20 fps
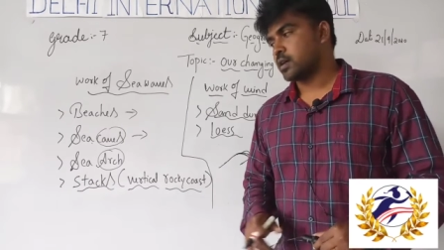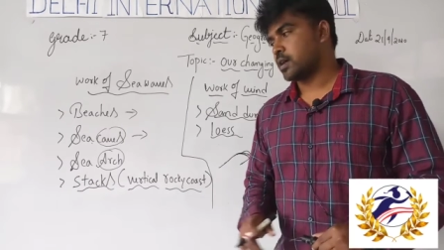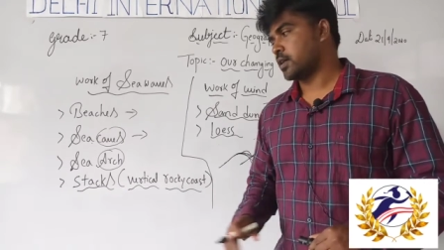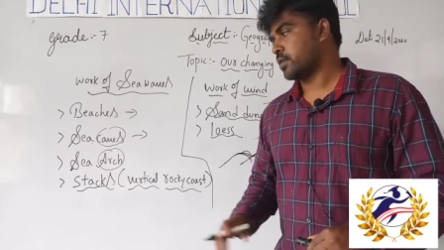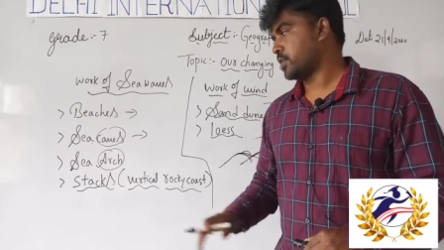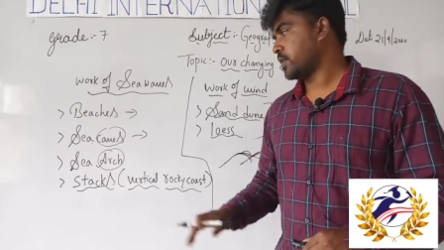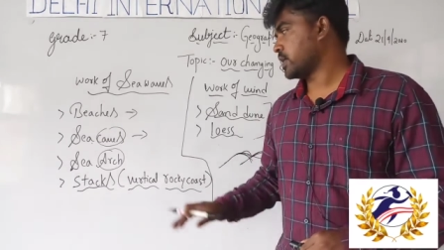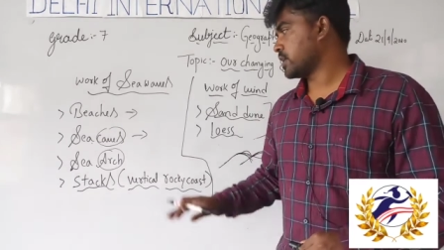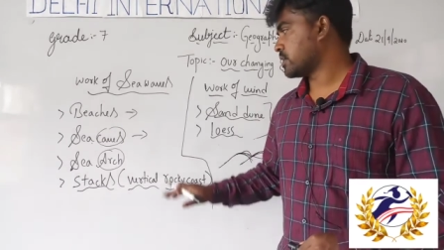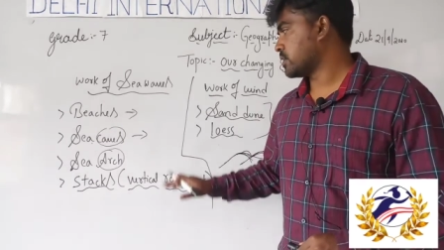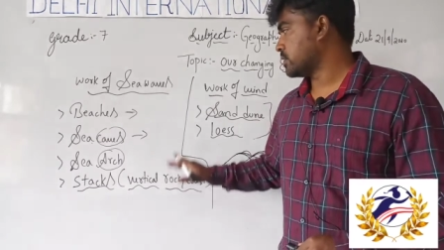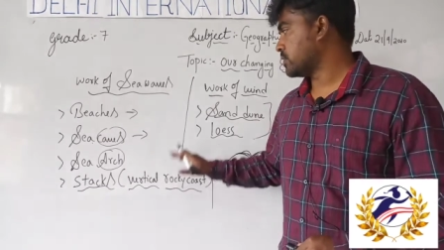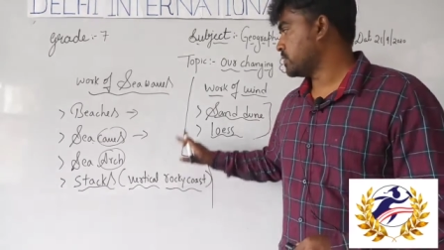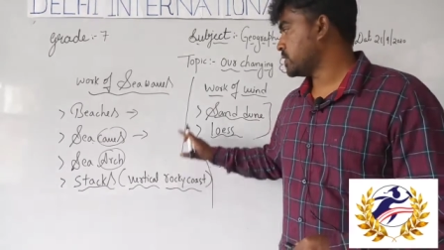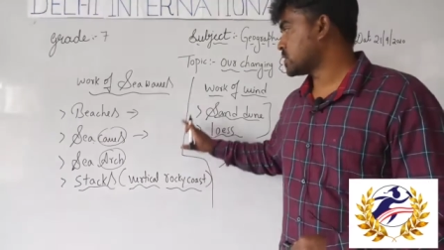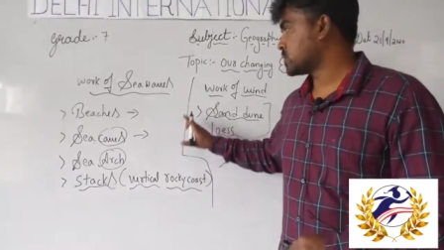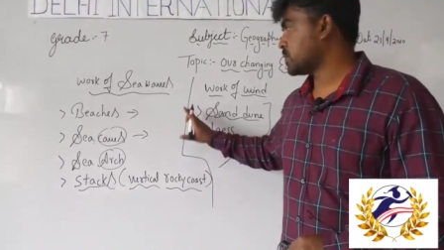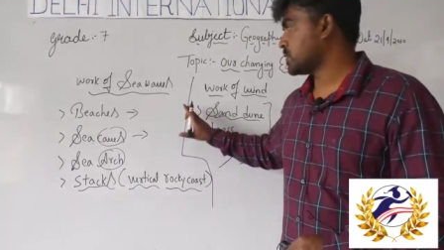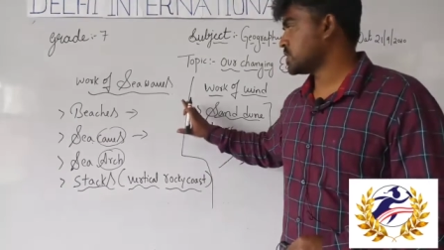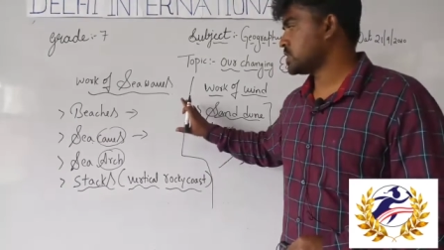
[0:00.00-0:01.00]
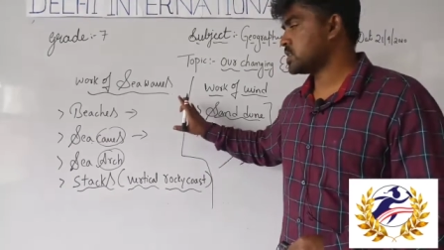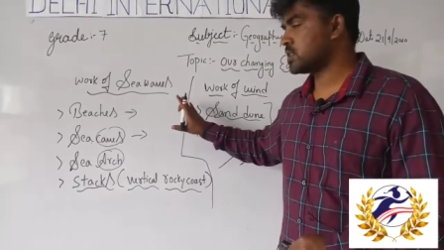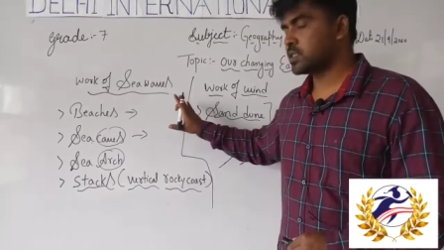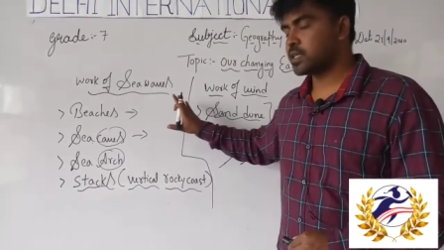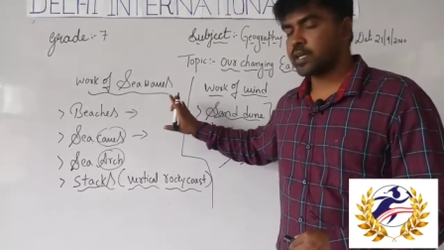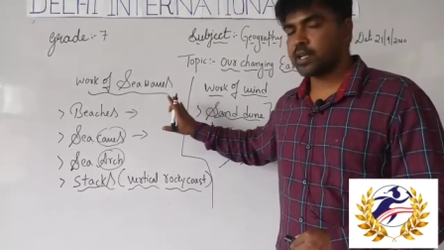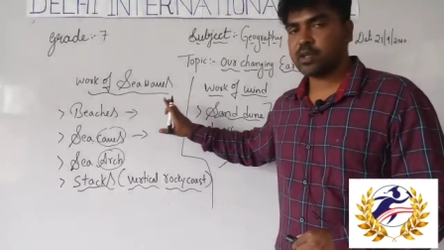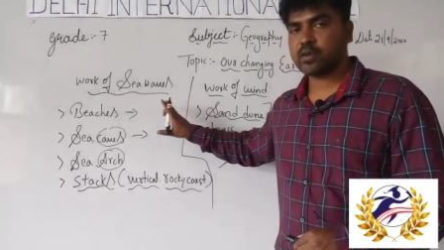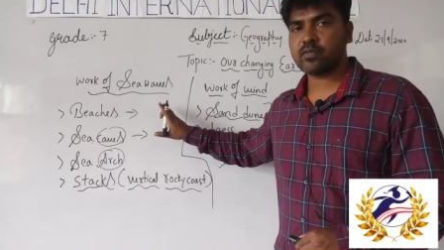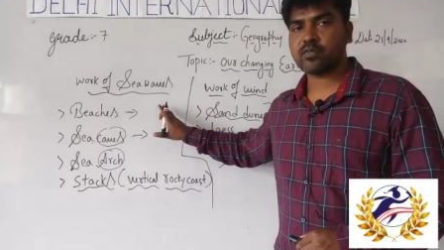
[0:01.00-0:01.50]
I think this much is
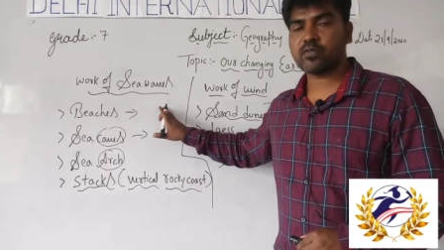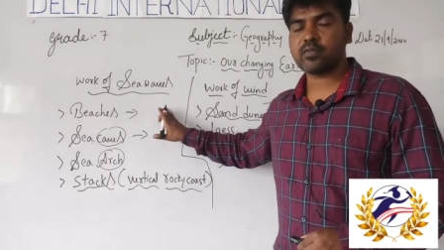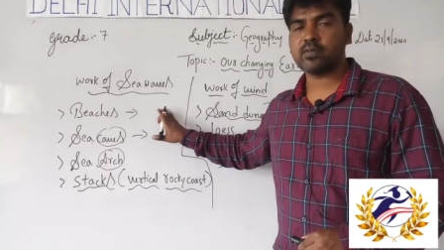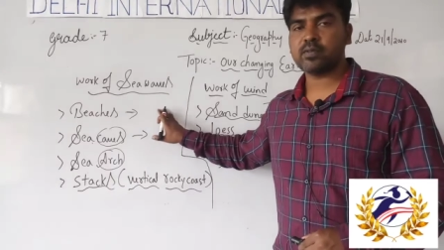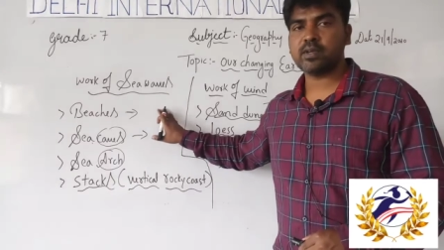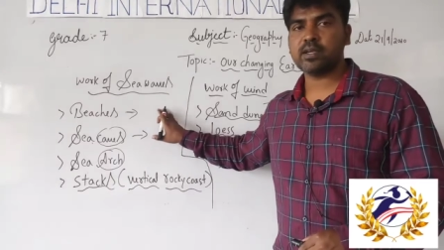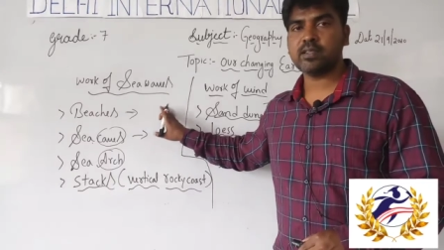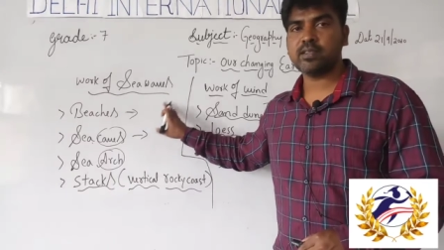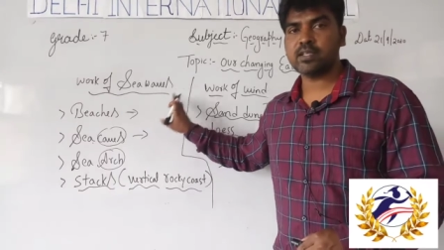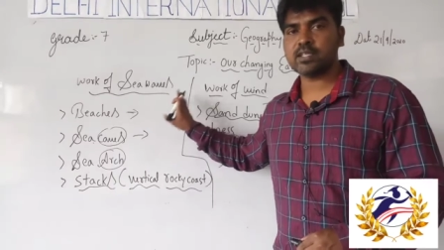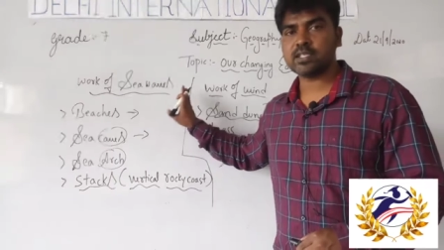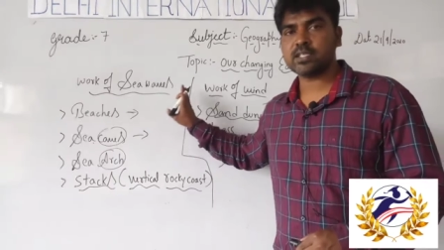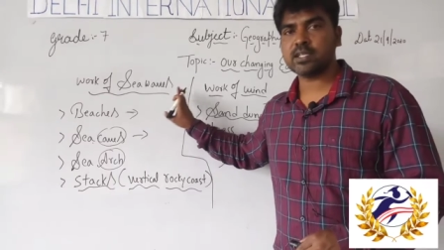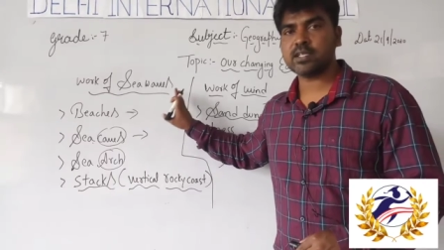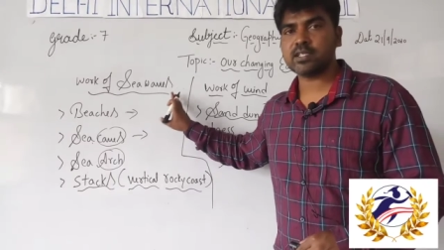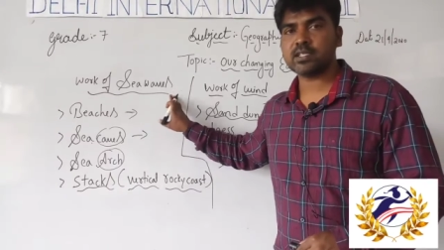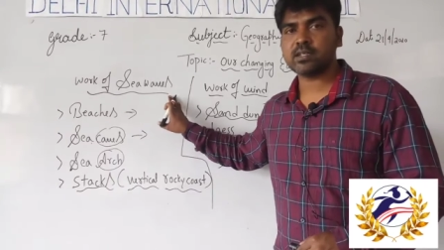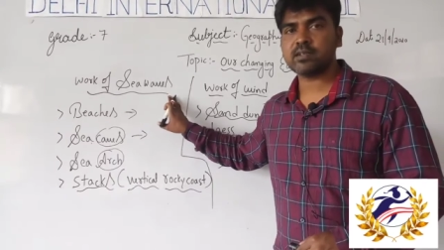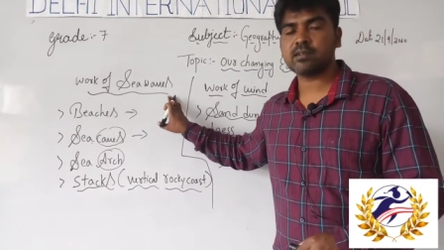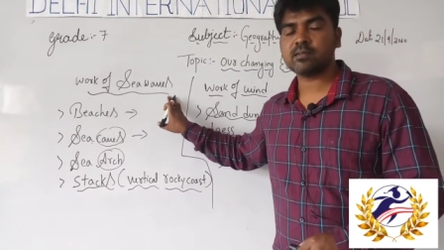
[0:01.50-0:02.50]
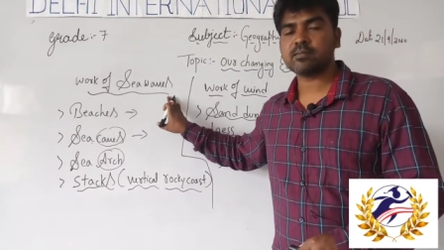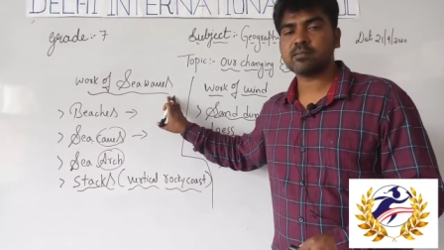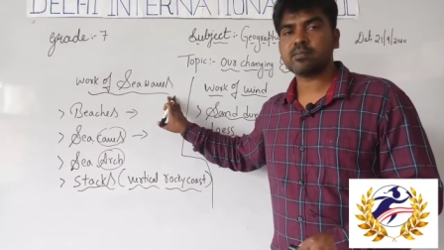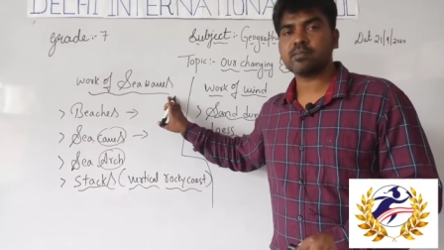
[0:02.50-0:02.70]
enough in this lesson.